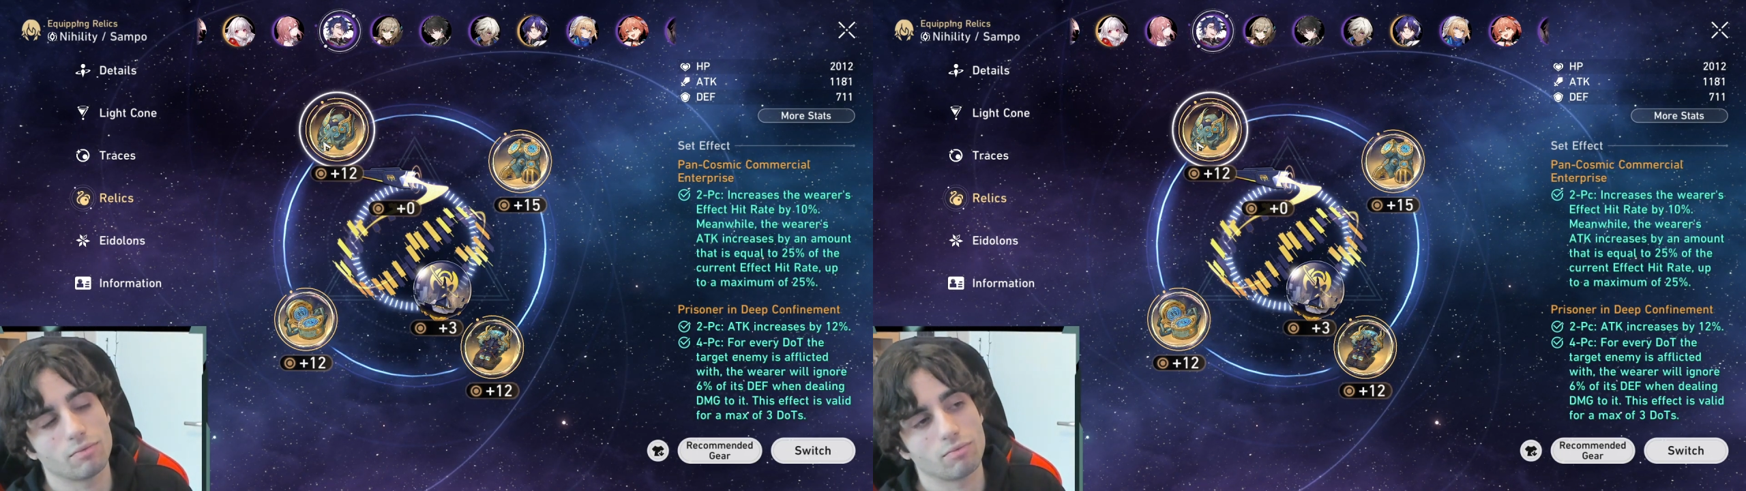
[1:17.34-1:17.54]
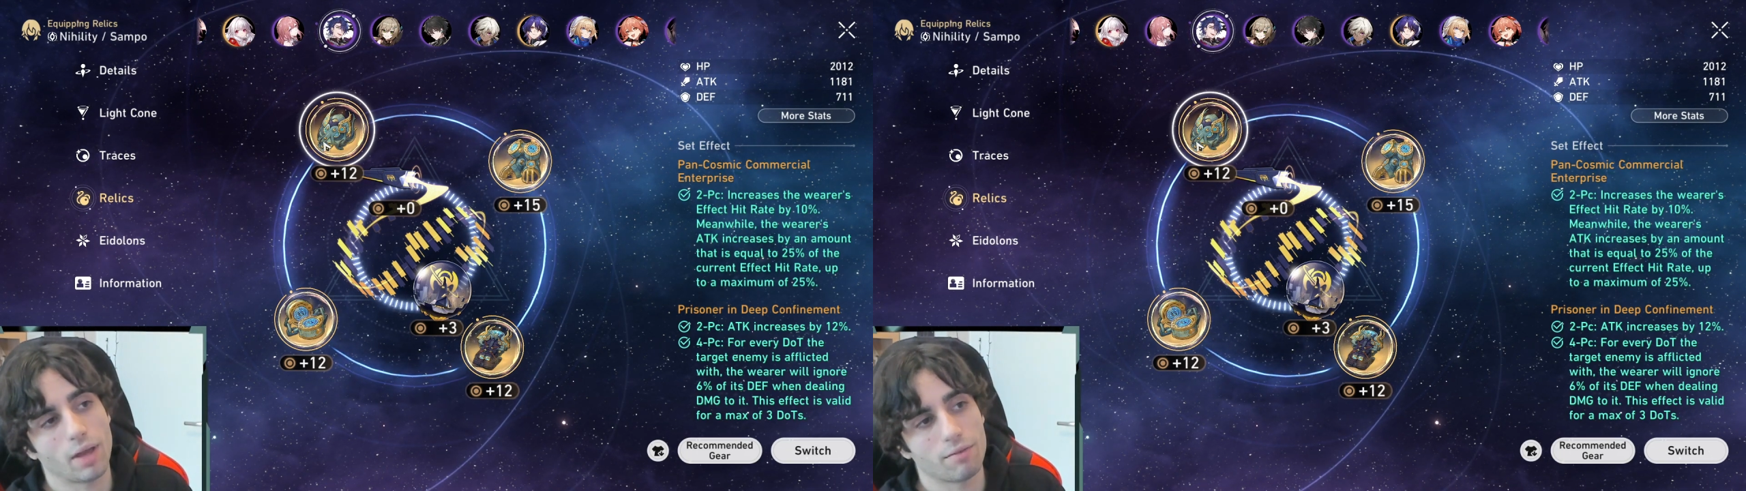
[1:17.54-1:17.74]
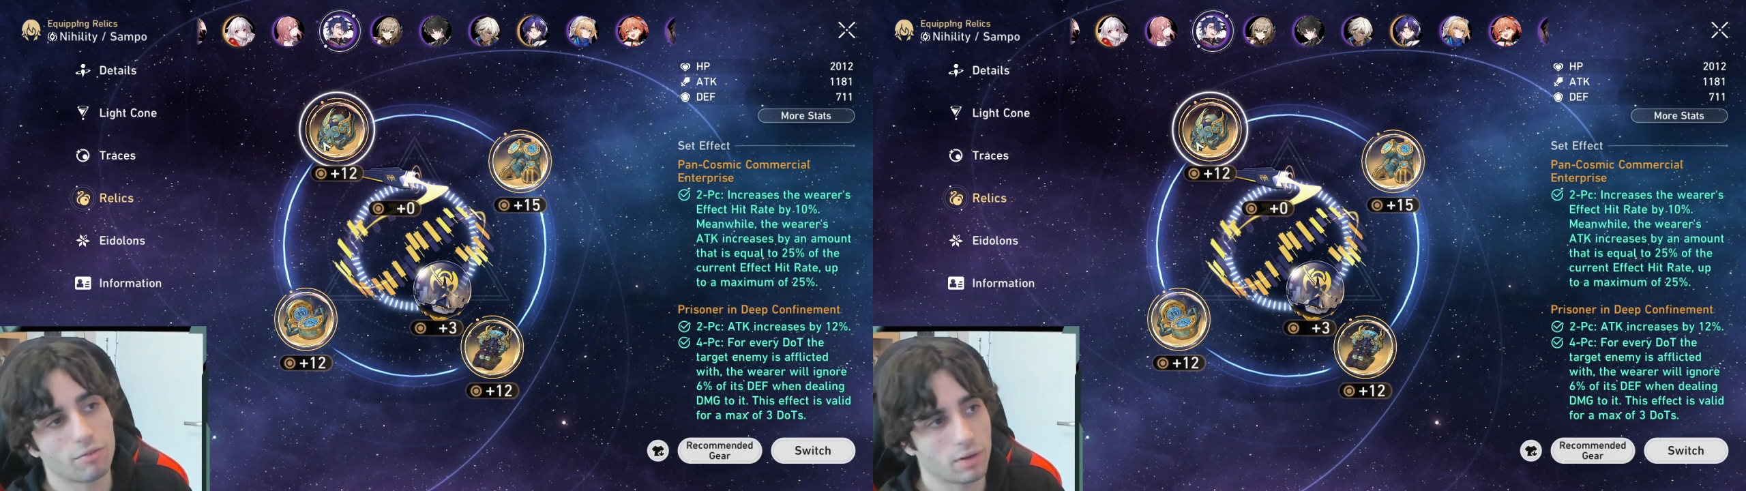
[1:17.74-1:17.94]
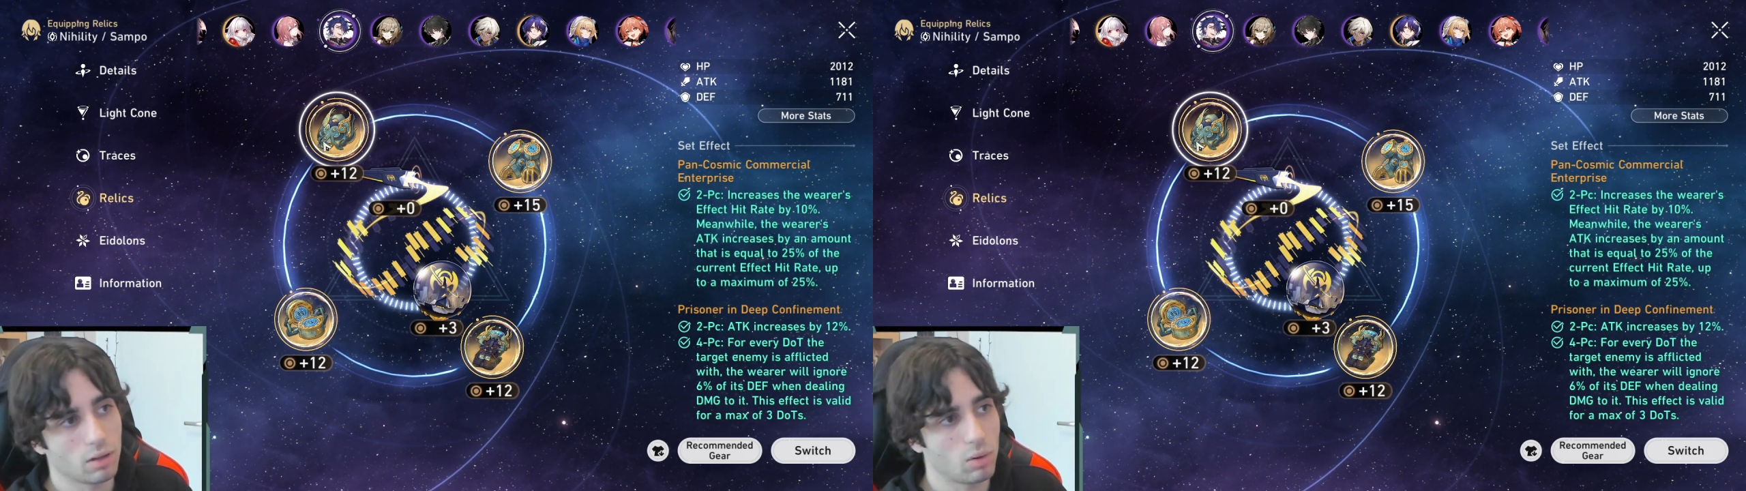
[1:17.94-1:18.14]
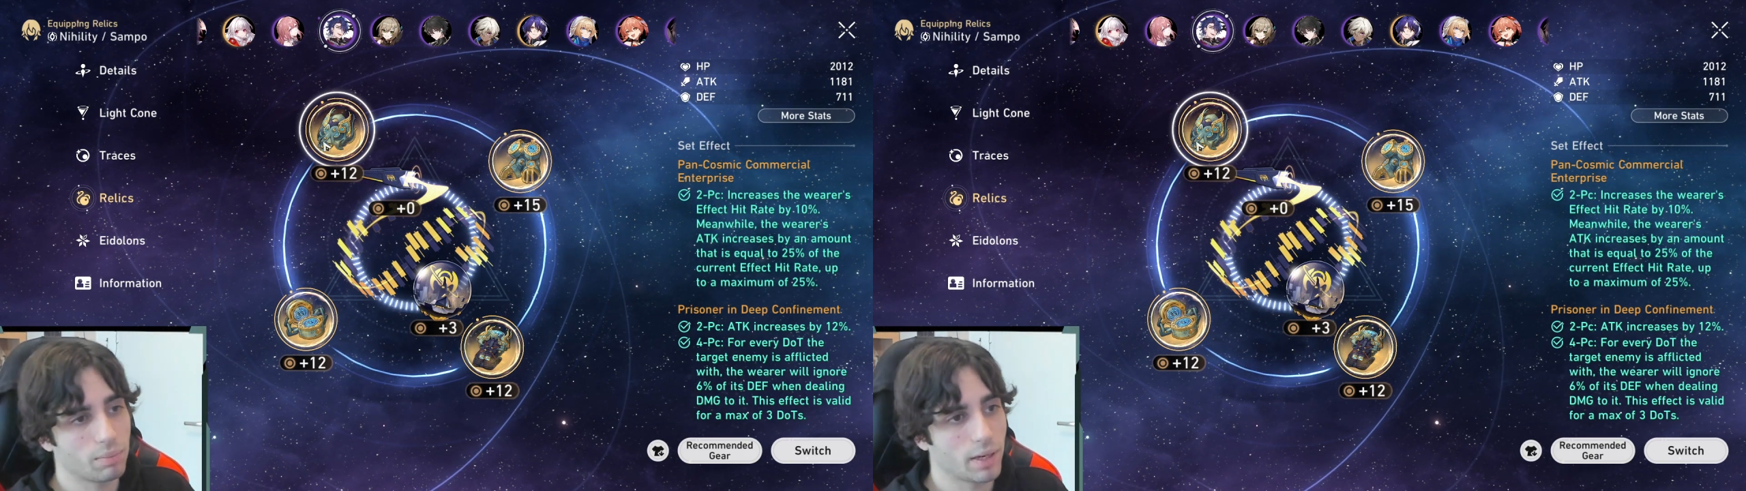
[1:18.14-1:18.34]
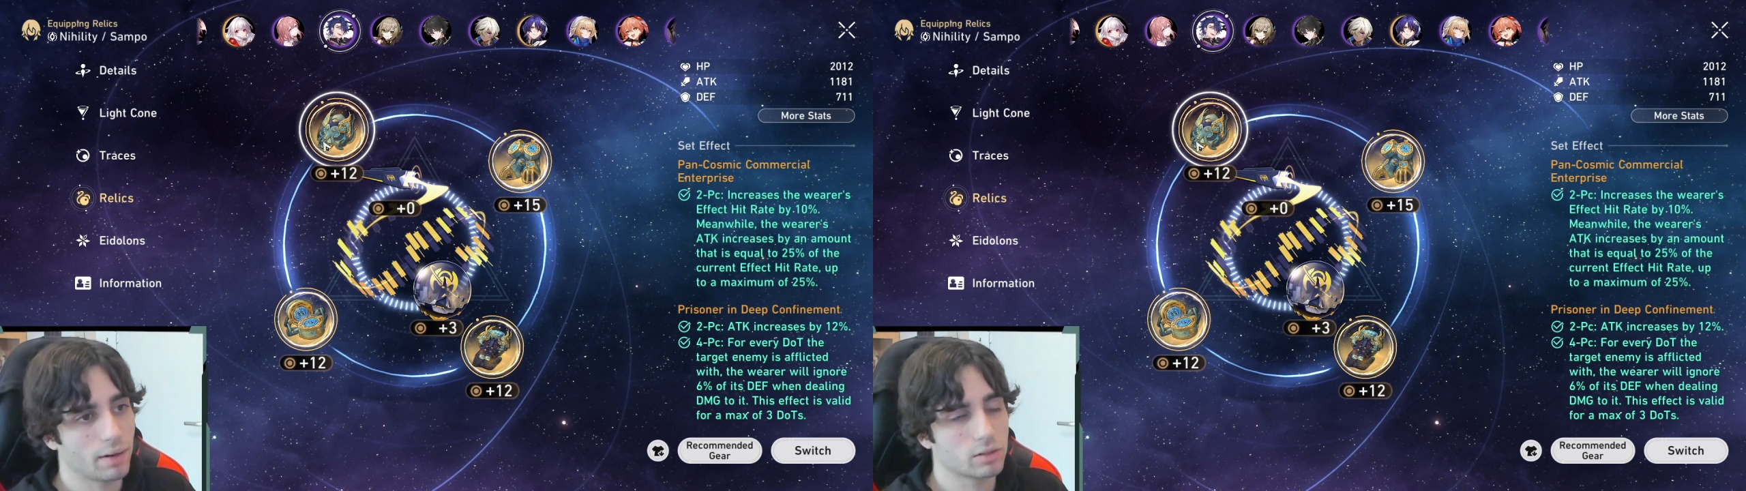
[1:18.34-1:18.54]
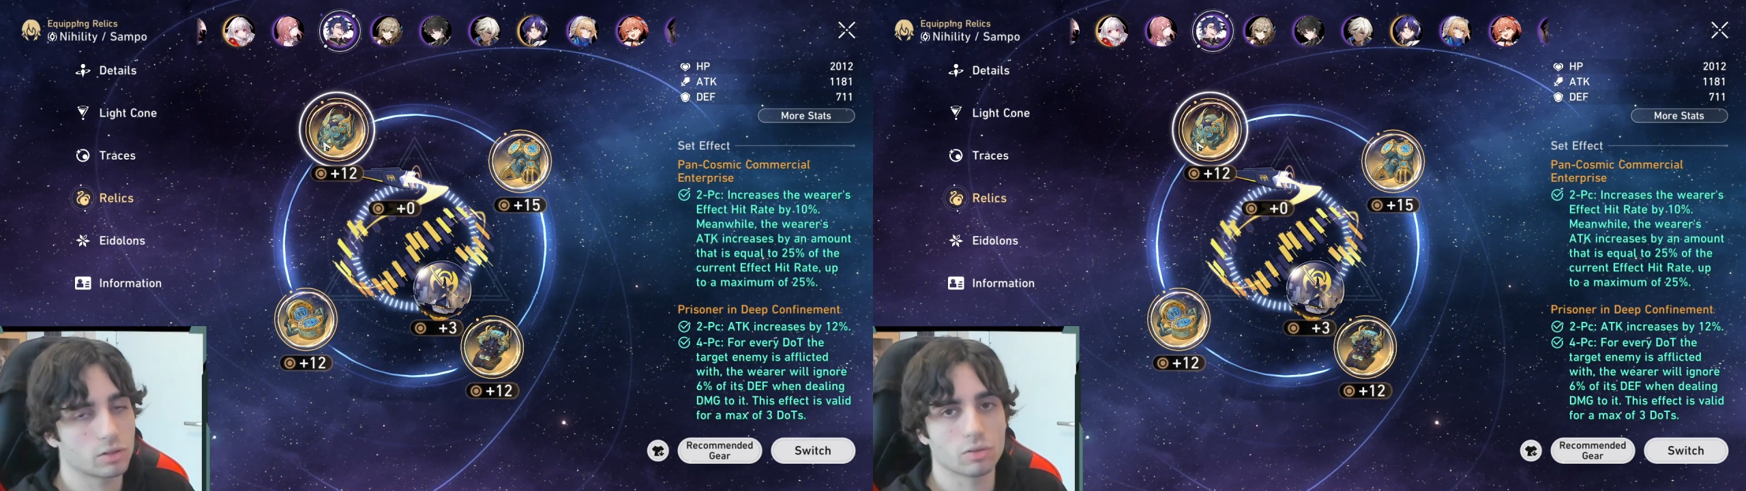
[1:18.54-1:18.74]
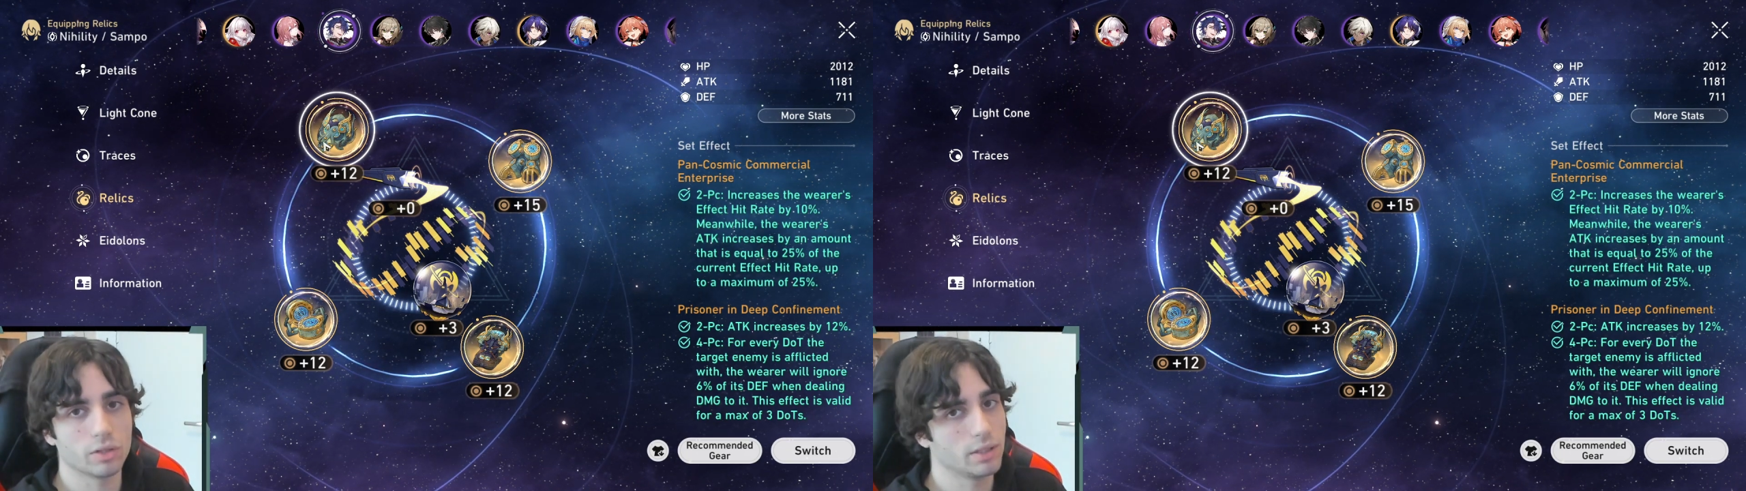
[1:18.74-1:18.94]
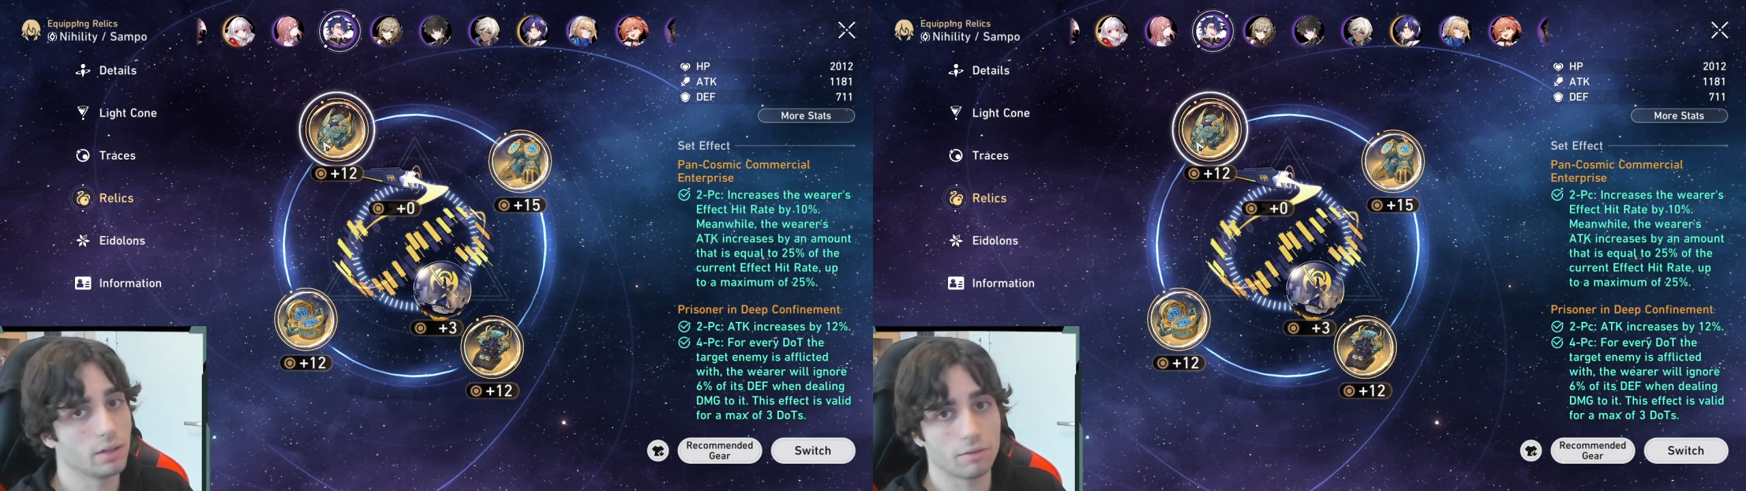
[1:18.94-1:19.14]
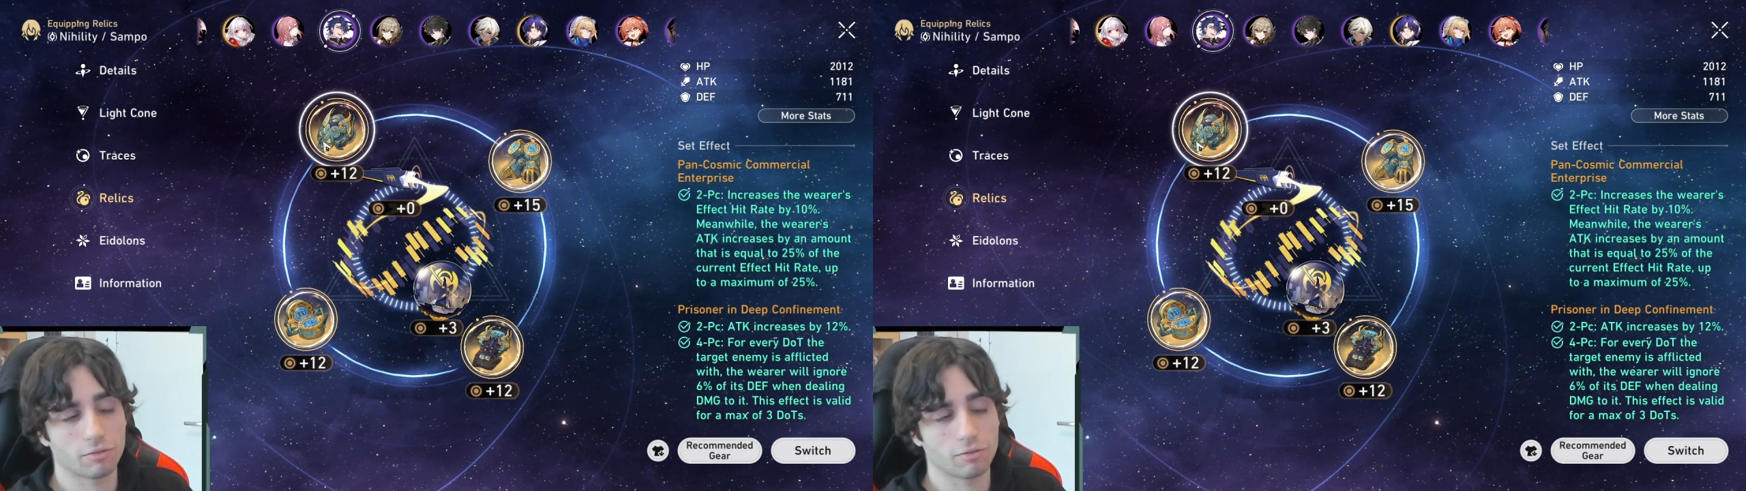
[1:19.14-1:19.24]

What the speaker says: have a follow-up character or you did not